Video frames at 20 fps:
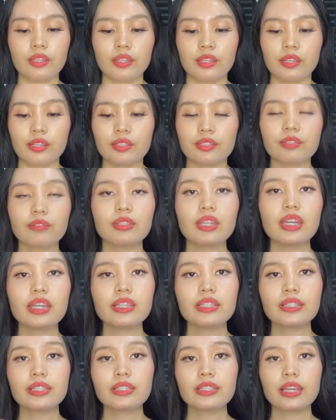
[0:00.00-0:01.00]
So the
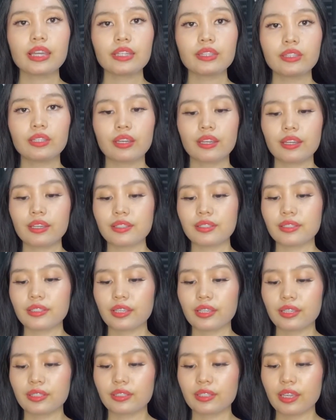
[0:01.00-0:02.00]
inside, guys,
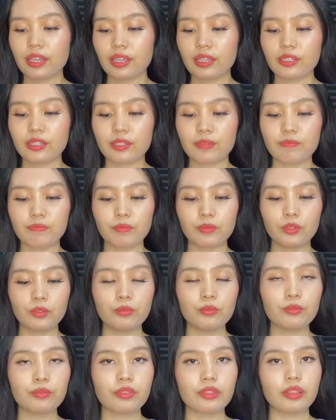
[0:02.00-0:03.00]
is a
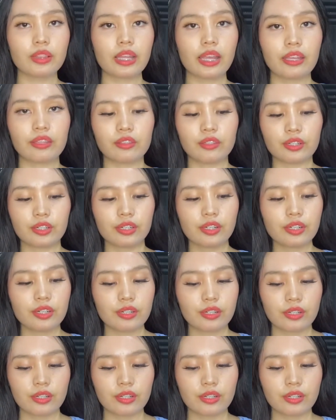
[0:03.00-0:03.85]
smooth leather.